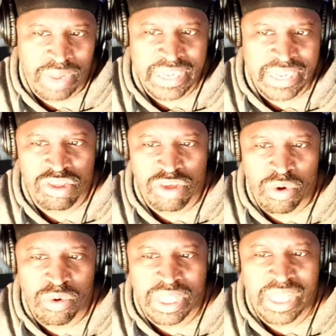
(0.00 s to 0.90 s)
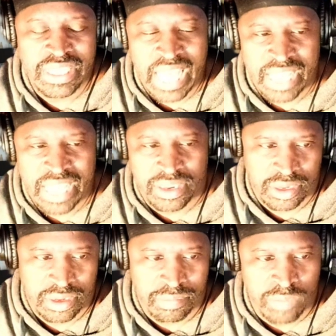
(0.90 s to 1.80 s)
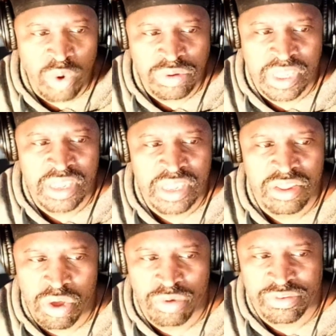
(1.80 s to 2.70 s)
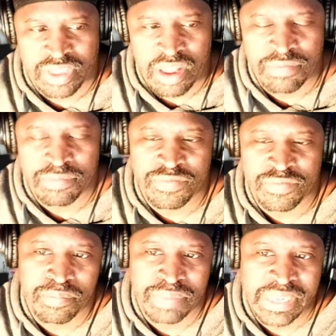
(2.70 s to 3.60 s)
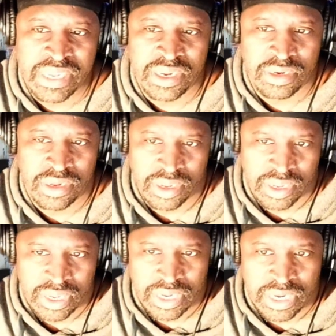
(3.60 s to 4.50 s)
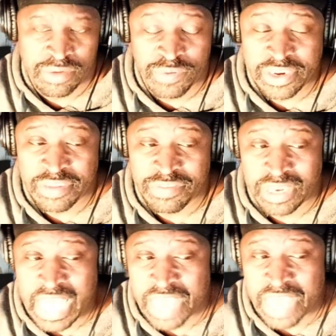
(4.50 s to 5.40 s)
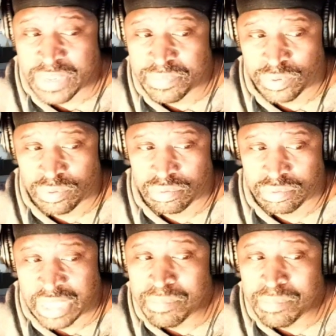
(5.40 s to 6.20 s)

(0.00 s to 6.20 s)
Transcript: why he choke a lot, most of his chokes come from being in front of a lot of people.